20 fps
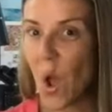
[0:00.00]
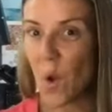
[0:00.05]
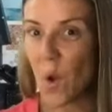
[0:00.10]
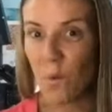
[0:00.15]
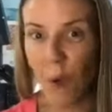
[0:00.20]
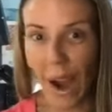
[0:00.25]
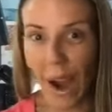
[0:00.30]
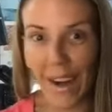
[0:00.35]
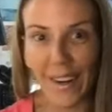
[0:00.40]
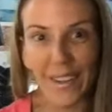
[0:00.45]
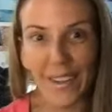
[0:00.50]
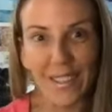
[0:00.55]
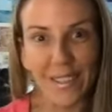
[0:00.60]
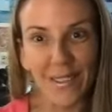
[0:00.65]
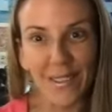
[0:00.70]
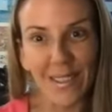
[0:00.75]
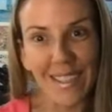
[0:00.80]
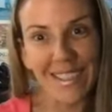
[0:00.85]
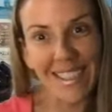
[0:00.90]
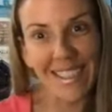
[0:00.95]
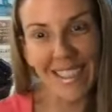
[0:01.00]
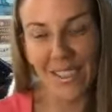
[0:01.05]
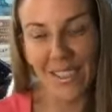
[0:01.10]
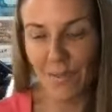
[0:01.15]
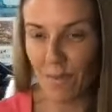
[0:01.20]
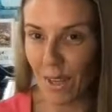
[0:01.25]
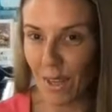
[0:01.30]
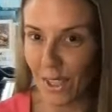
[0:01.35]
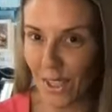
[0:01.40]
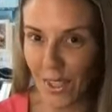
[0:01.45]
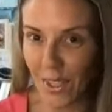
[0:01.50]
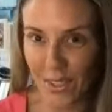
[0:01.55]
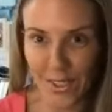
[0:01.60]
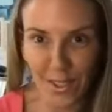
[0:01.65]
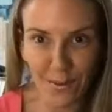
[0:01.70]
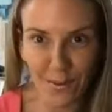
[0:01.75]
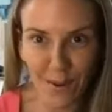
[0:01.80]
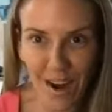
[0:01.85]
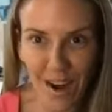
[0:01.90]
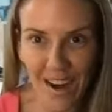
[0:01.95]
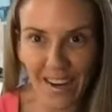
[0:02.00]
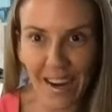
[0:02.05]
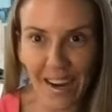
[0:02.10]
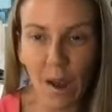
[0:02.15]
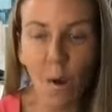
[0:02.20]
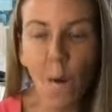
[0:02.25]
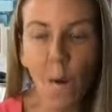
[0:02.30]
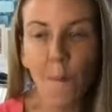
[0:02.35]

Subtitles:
why you're doing this, what you're doing,